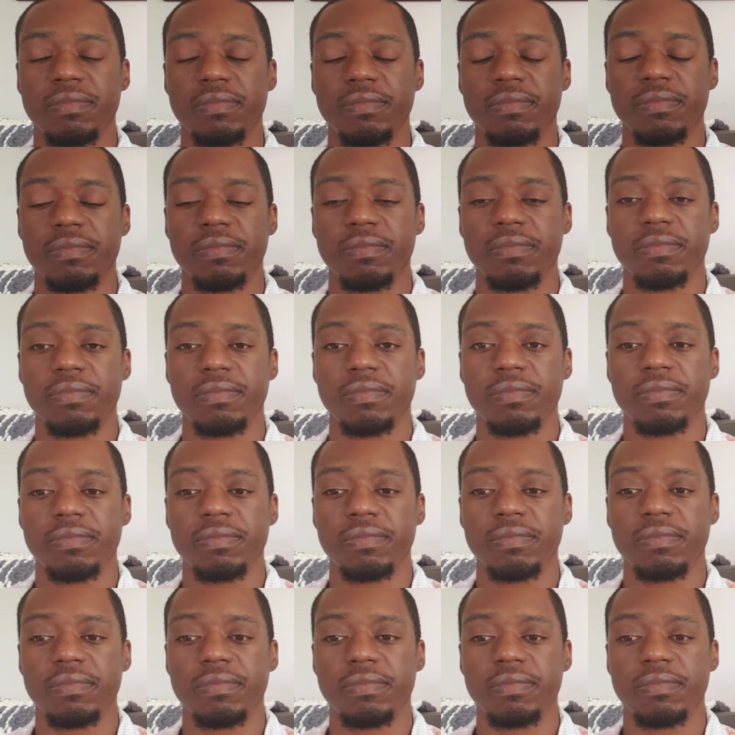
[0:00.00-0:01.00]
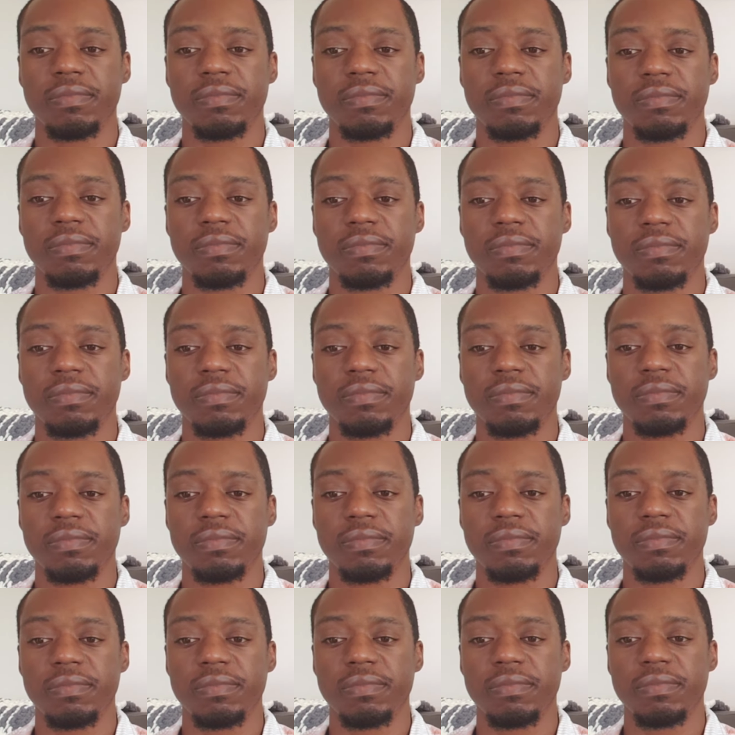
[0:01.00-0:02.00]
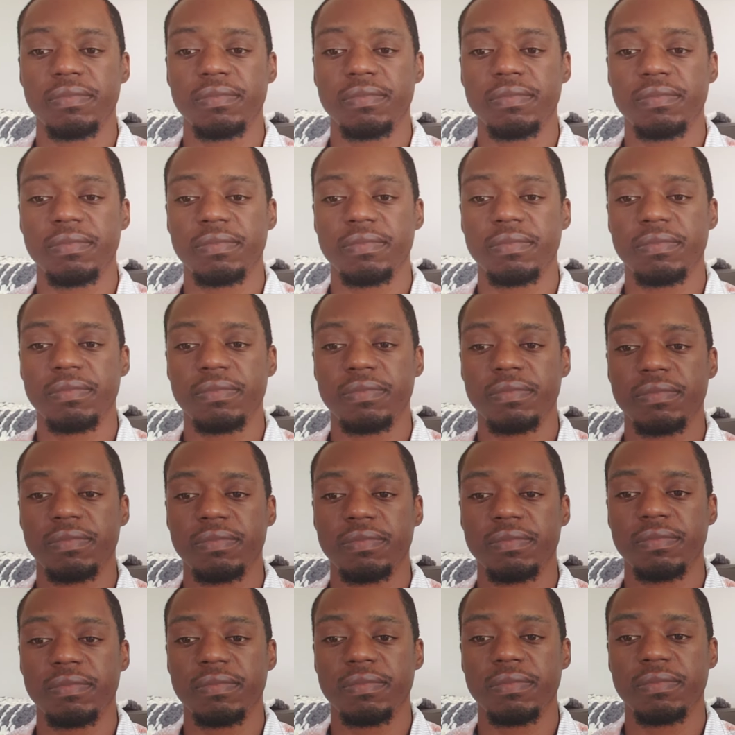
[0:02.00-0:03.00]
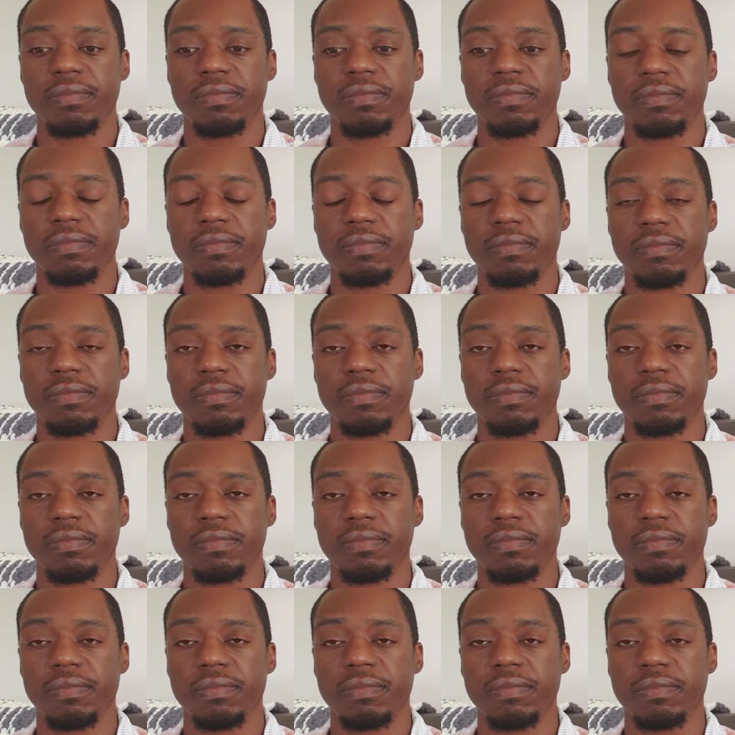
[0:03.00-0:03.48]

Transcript: (silent)